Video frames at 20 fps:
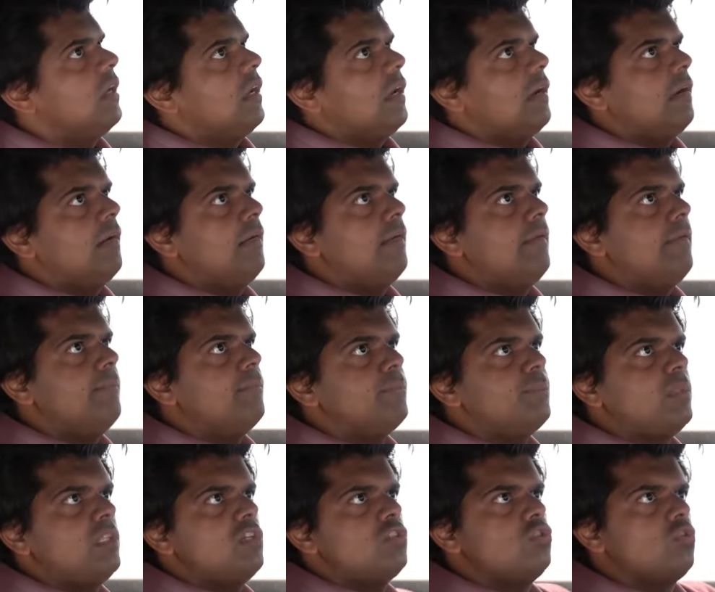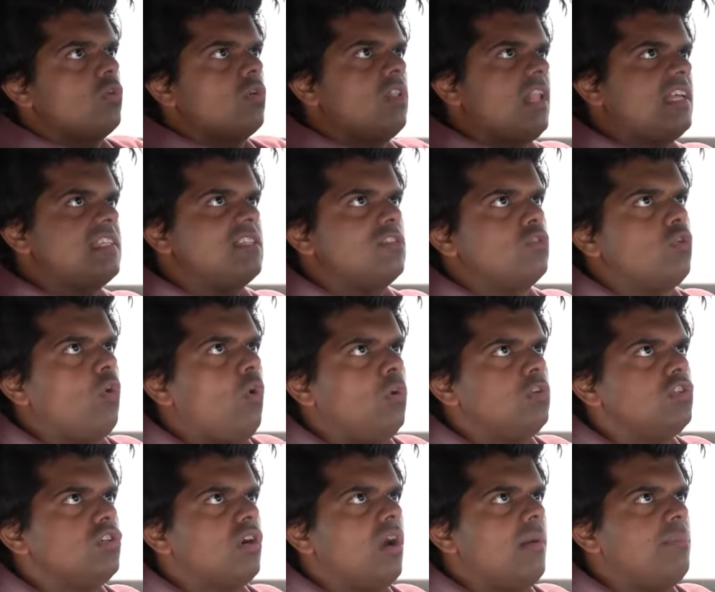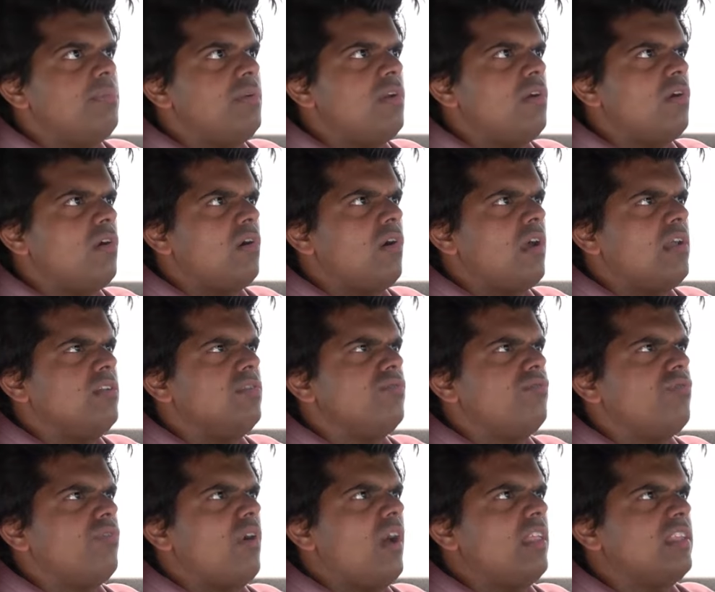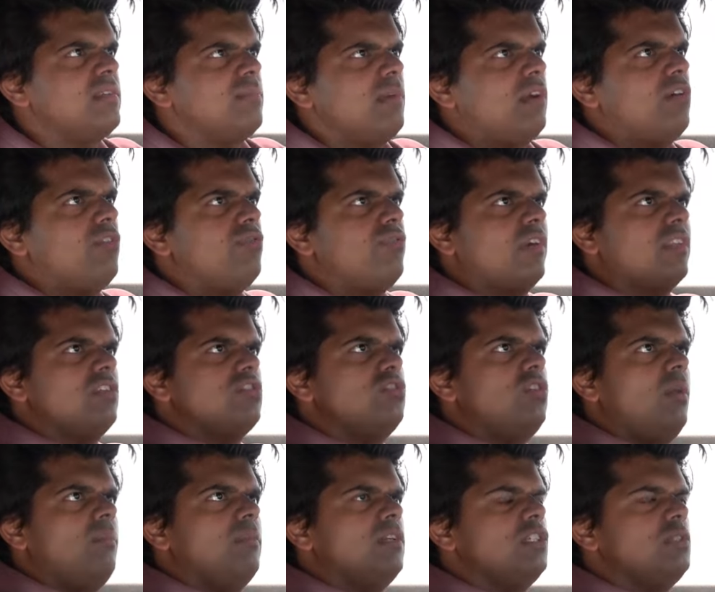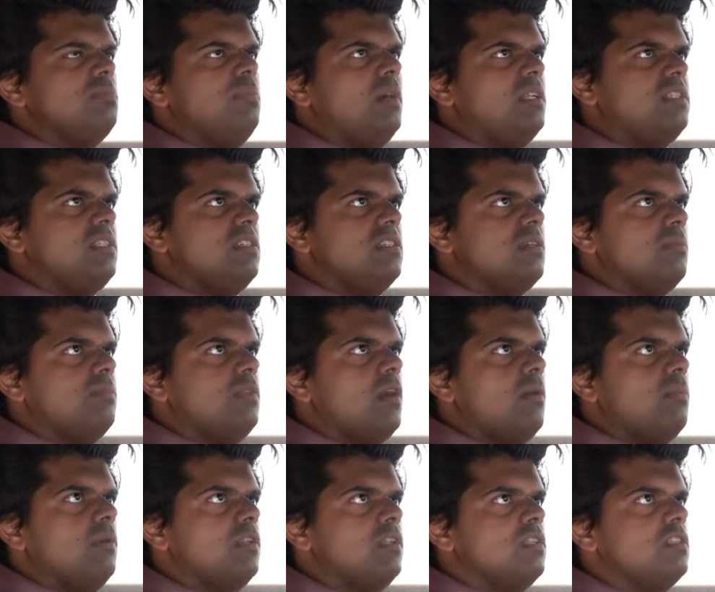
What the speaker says: There's no glasses holder up here, and as a matter of fact, there's not much buttons up there, but